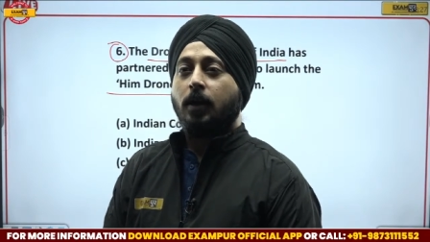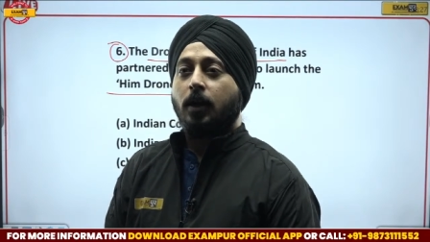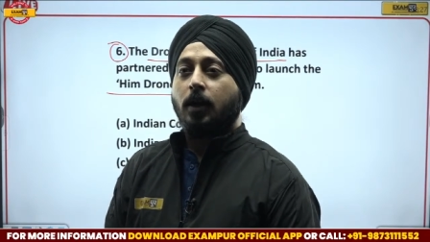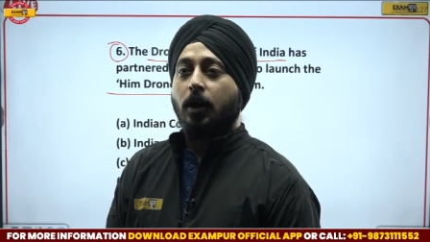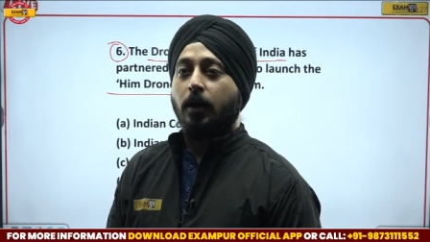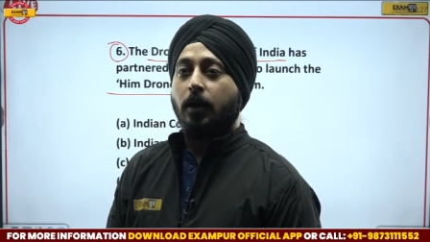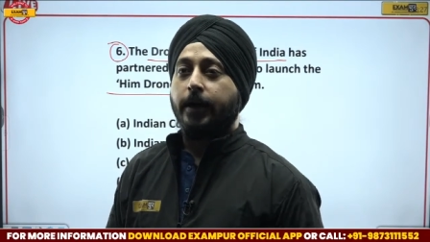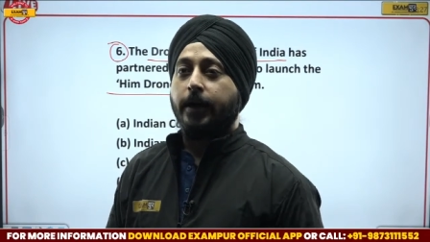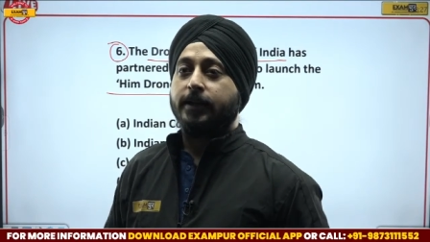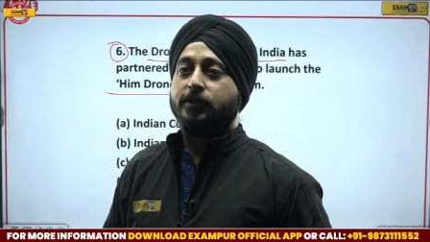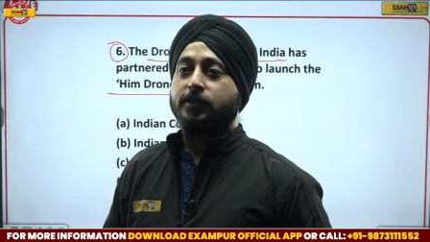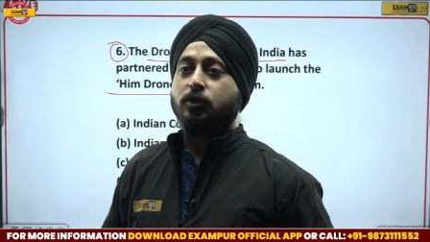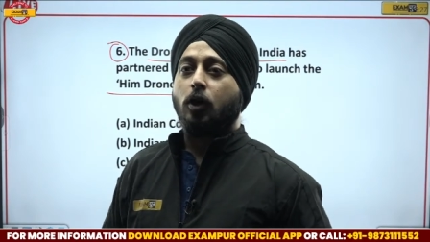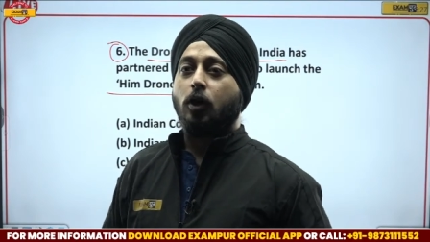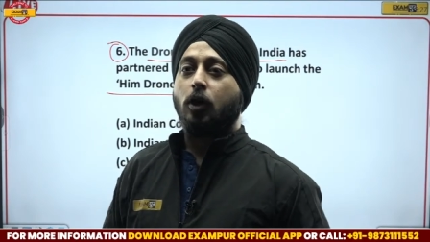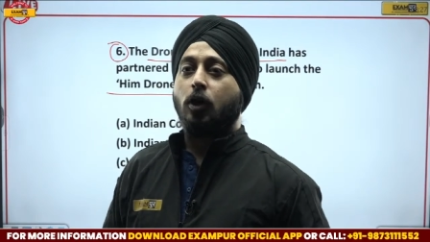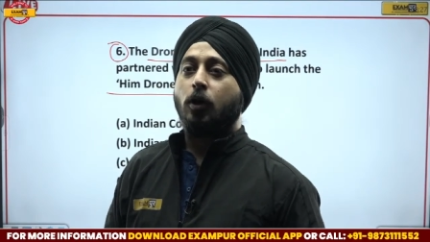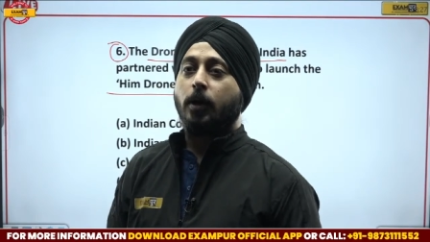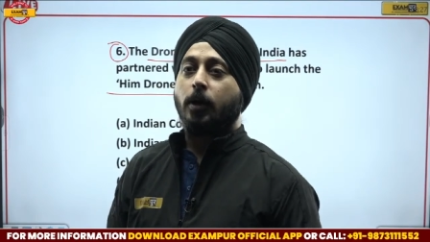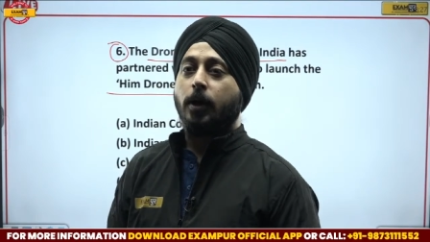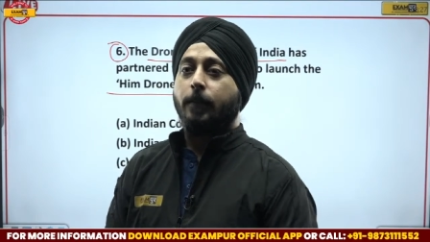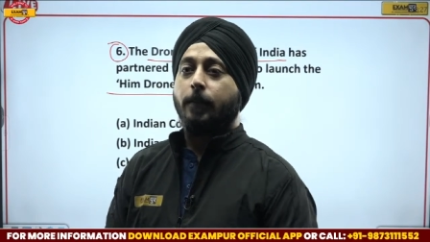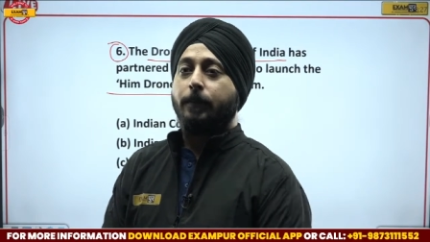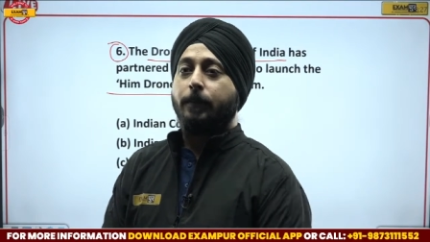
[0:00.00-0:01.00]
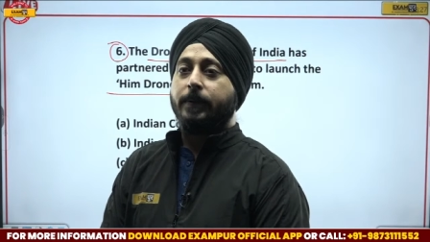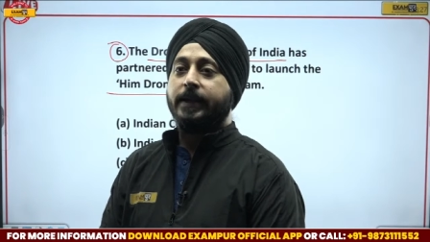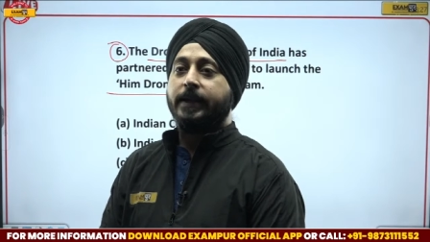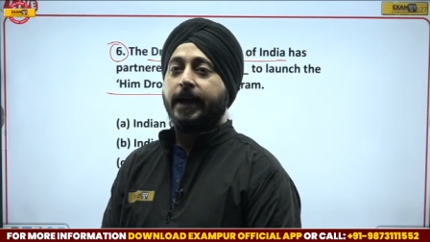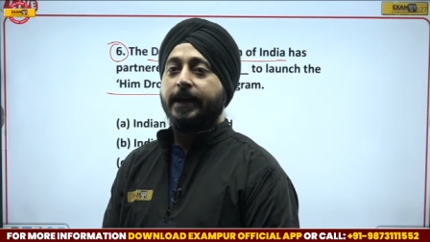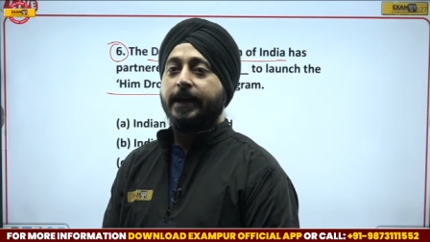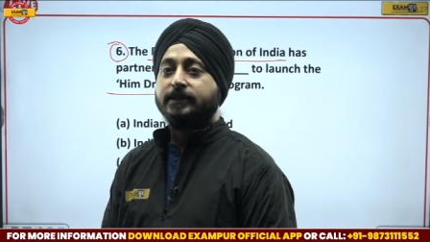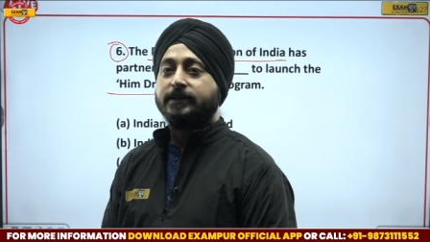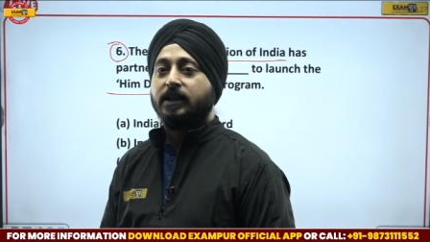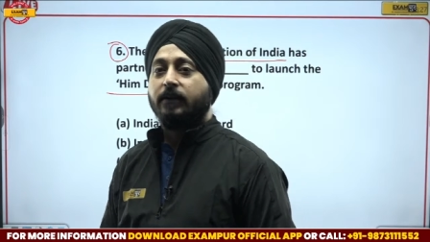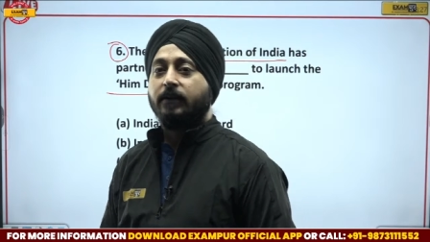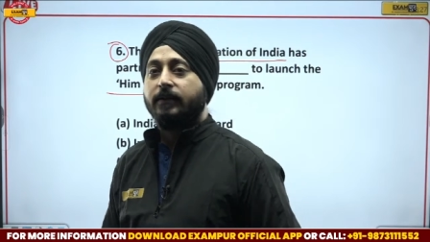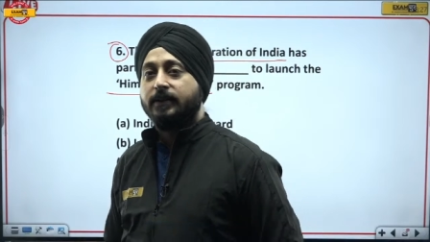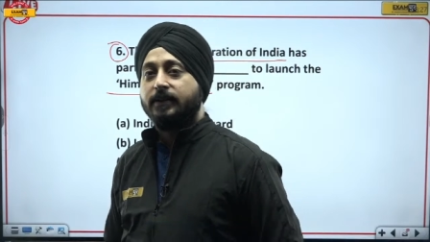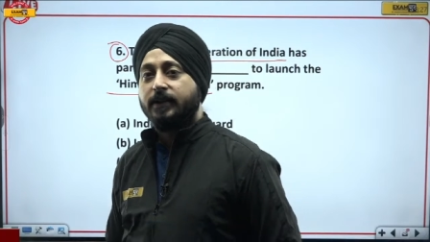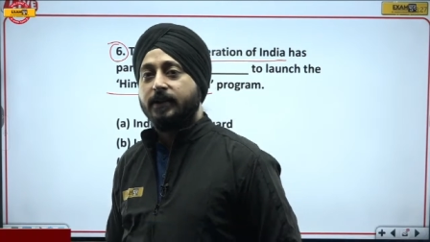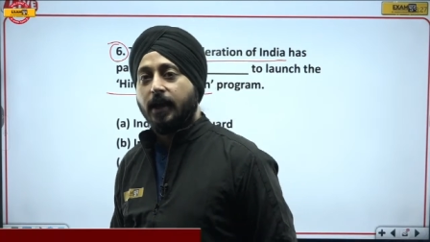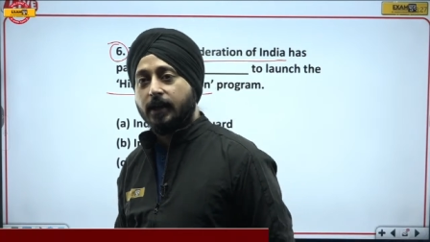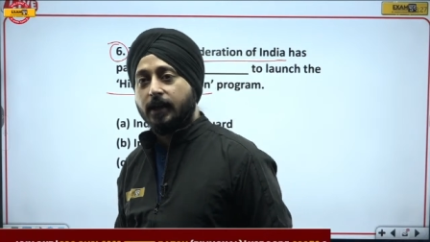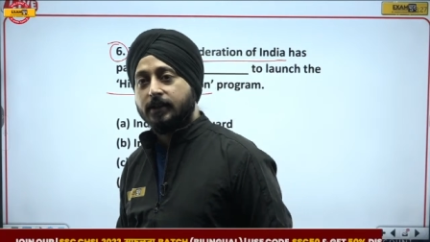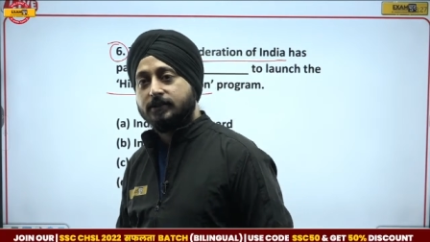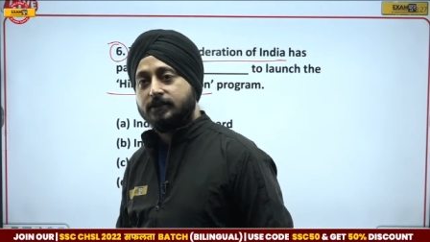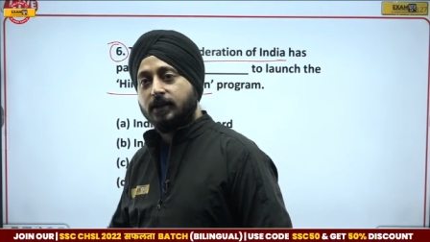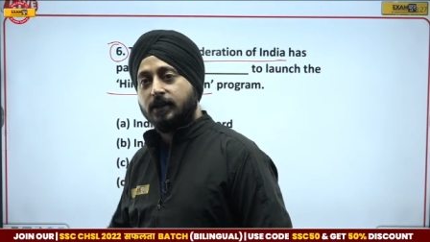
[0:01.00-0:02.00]
All right, so uh, Priya has given the
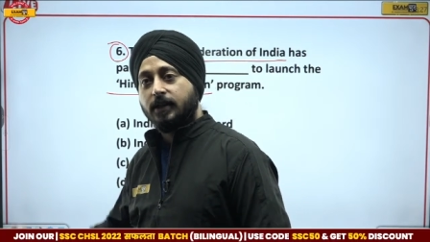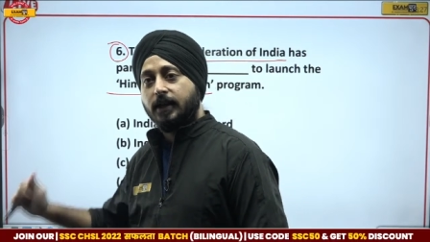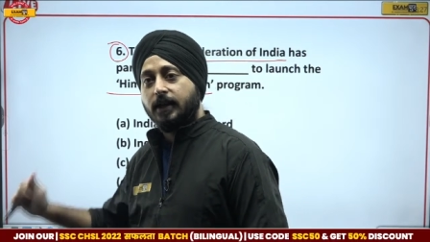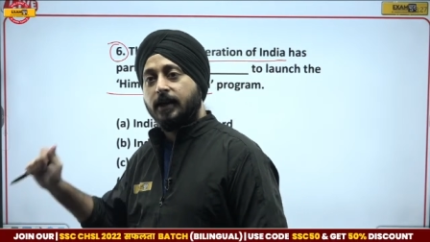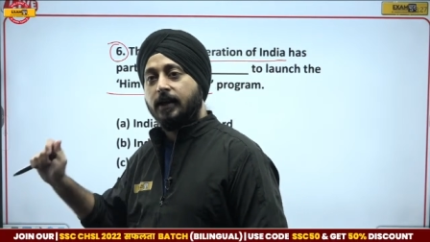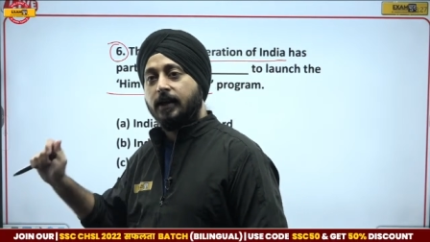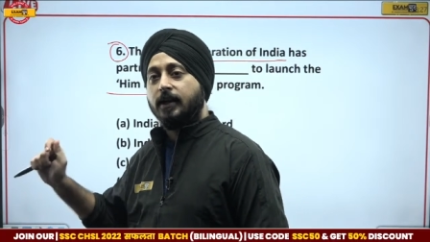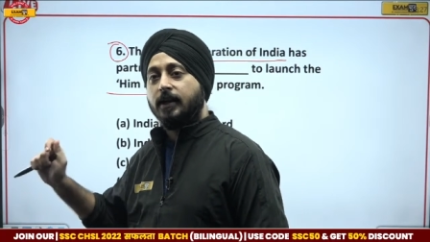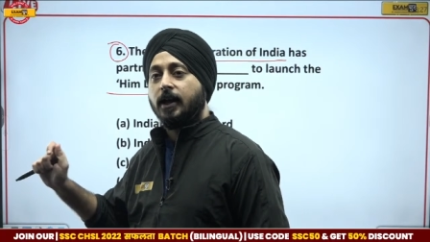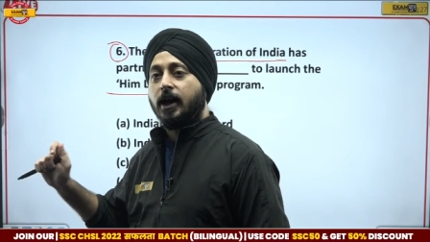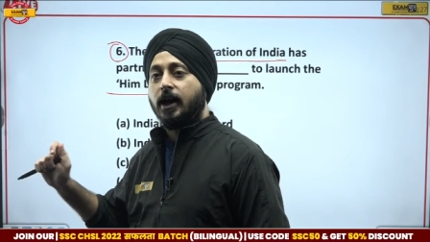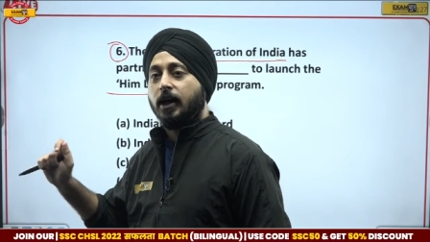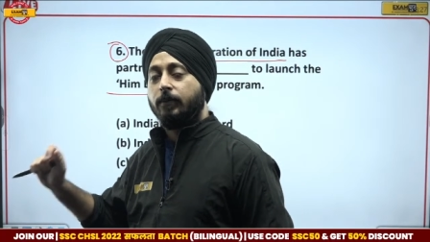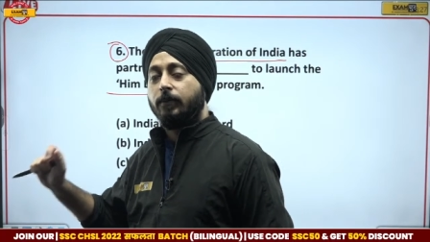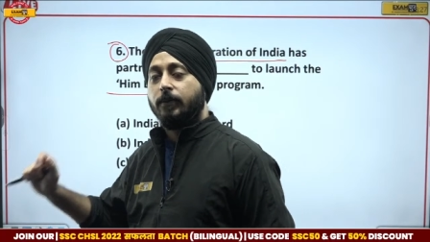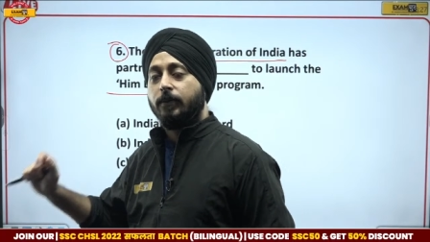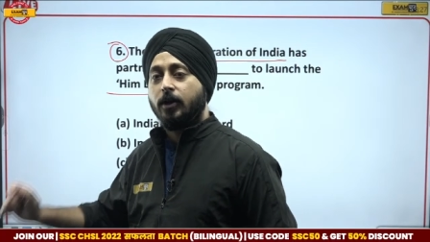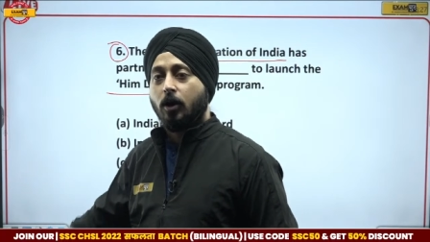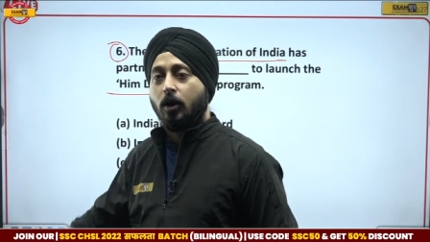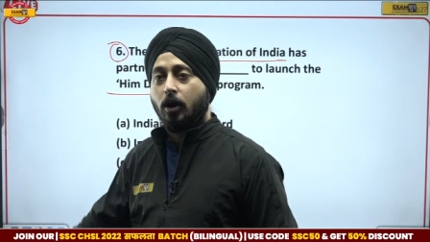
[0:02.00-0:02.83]
answer, Indian Army.